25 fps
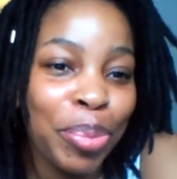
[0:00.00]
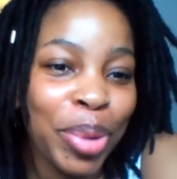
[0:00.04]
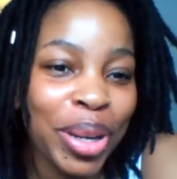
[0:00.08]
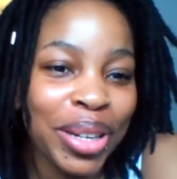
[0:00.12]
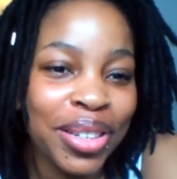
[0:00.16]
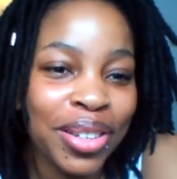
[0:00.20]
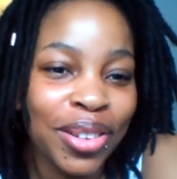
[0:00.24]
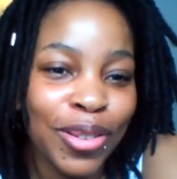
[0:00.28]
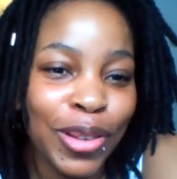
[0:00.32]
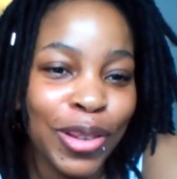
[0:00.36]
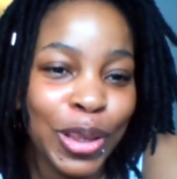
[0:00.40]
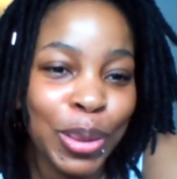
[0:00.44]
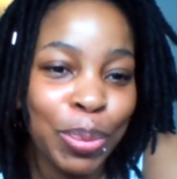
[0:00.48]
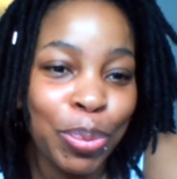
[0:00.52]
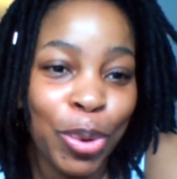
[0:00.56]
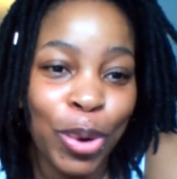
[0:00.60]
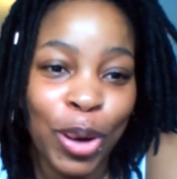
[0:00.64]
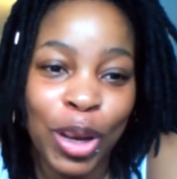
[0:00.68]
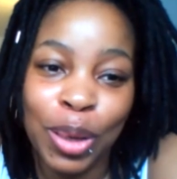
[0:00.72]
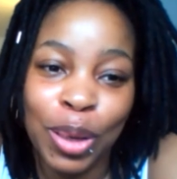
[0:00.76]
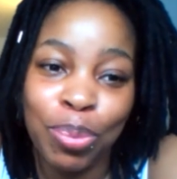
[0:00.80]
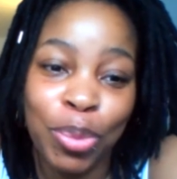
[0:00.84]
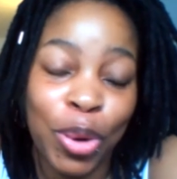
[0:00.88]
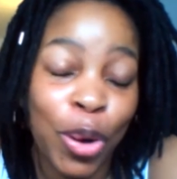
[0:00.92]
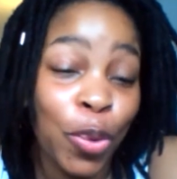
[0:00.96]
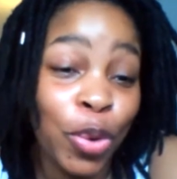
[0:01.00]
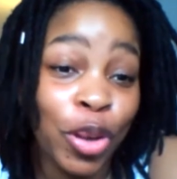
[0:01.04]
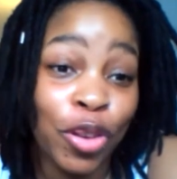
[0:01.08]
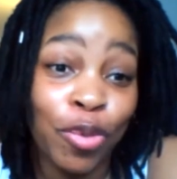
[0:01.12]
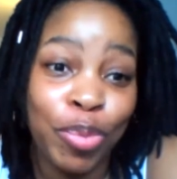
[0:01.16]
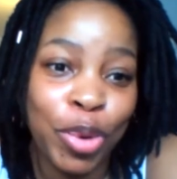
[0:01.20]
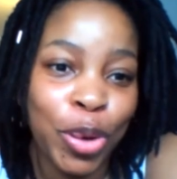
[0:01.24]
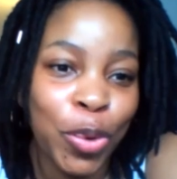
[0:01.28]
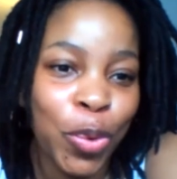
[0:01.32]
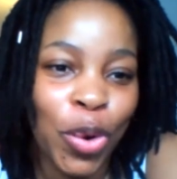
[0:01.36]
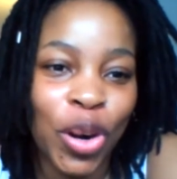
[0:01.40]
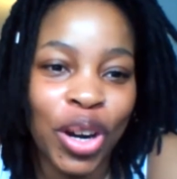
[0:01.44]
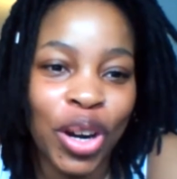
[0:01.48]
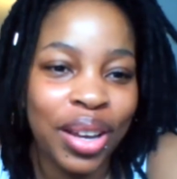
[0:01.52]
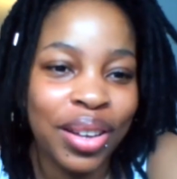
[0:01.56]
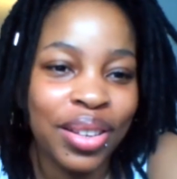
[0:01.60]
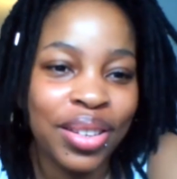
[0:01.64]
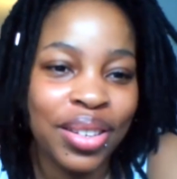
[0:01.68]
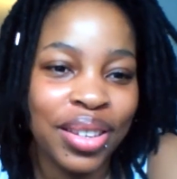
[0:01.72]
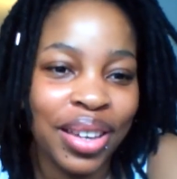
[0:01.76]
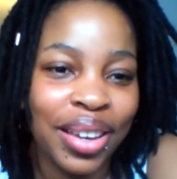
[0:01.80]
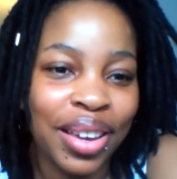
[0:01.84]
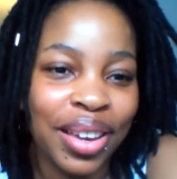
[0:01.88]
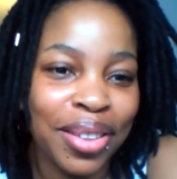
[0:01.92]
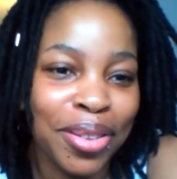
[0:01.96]
until this point, but we've been working
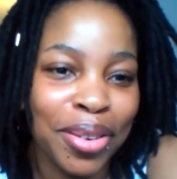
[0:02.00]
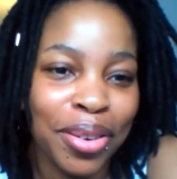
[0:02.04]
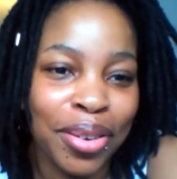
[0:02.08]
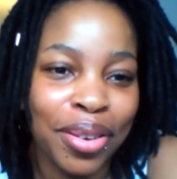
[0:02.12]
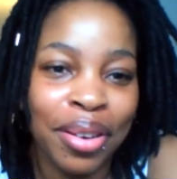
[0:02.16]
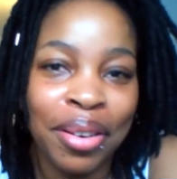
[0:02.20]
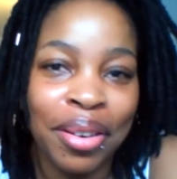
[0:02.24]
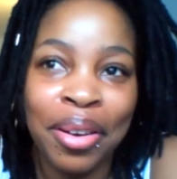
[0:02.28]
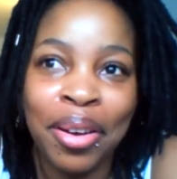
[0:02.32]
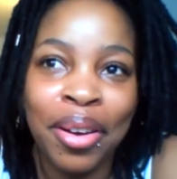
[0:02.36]
together